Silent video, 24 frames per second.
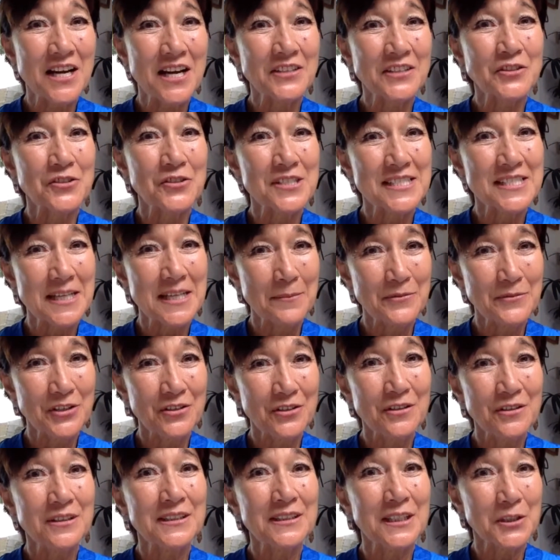Sumner
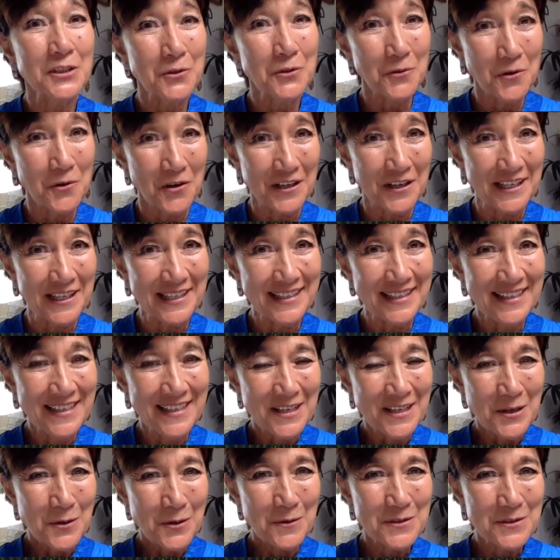La Croix, who
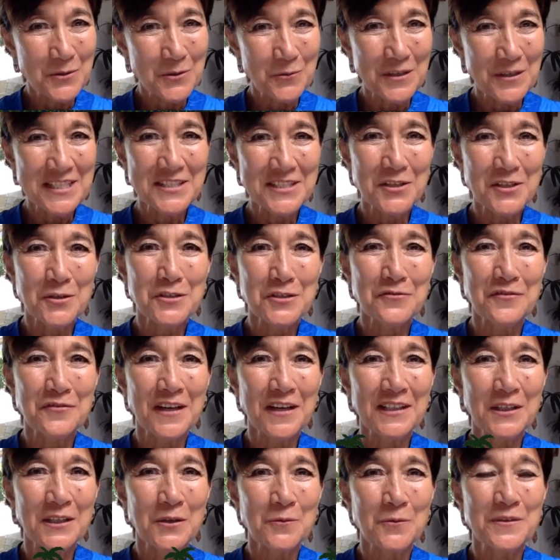is a research fellow
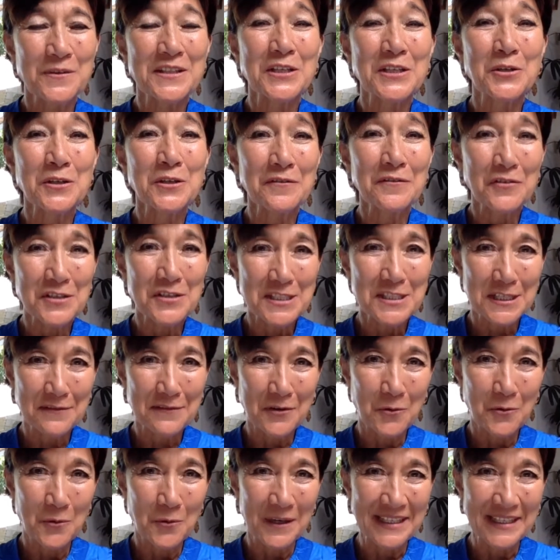with the University of
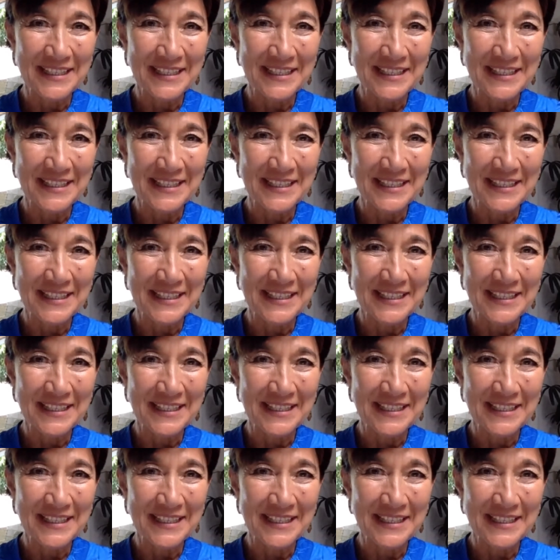Hawaii